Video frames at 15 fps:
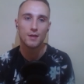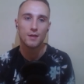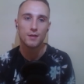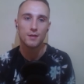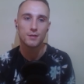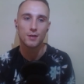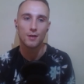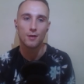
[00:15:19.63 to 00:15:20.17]

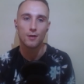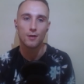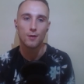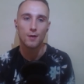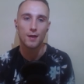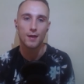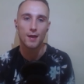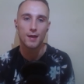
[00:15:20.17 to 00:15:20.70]
so
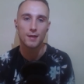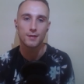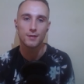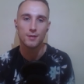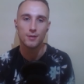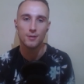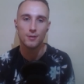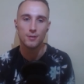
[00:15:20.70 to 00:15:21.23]
I had
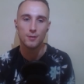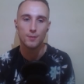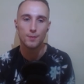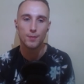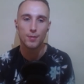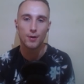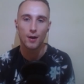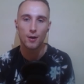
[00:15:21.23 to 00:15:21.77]
to
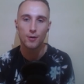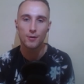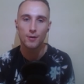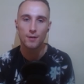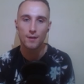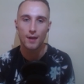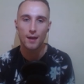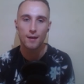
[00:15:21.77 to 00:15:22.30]
put hold
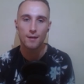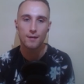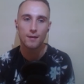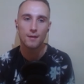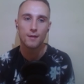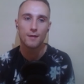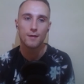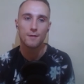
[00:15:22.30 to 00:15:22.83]
on that
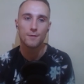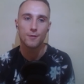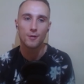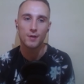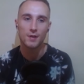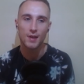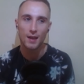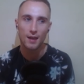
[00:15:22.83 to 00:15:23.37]
for
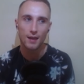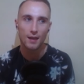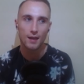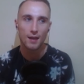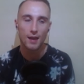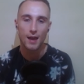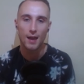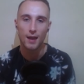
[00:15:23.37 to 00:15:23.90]
a year,
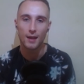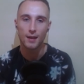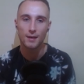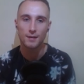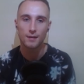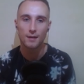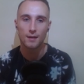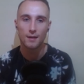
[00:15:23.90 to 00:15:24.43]

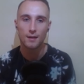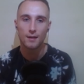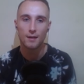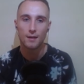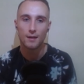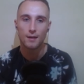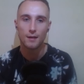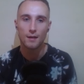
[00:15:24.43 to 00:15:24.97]
and
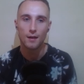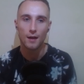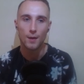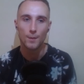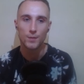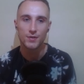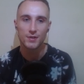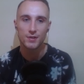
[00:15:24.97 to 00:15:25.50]

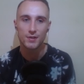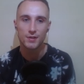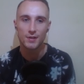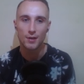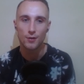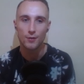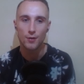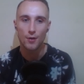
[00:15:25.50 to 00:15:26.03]
I'm
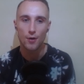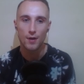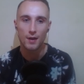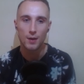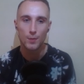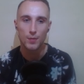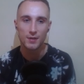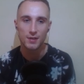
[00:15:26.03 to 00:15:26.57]
still not in
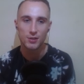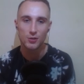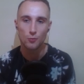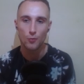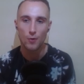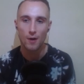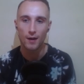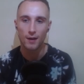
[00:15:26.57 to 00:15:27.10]
a position
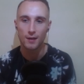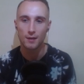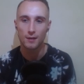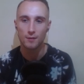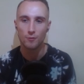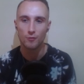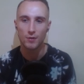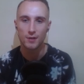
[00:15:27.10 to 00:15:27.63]
where I
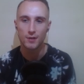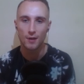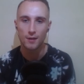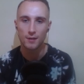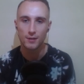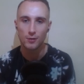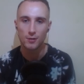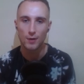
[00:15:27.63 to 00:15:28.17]
can
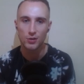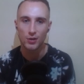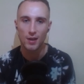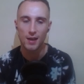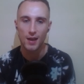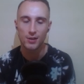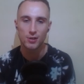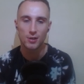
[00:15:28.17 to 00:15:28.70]
return to
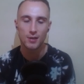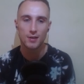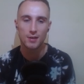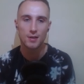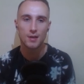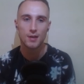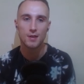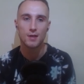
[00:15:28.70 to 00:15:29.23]
education,
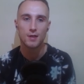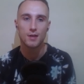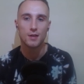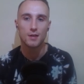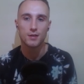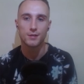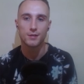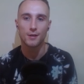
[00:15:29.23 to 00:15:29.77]

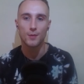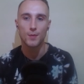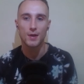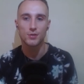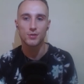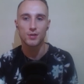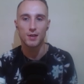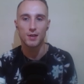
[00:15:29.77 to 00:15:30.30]
so I'm
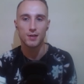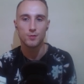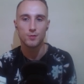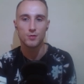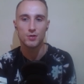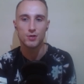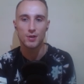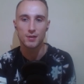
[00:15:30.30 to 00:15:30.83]
actually
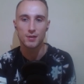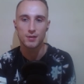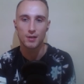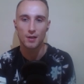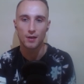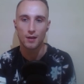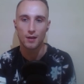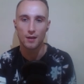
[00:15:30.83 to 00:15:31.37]
just
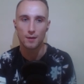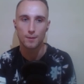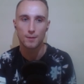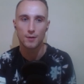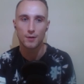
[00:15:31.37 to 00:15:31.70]
gonna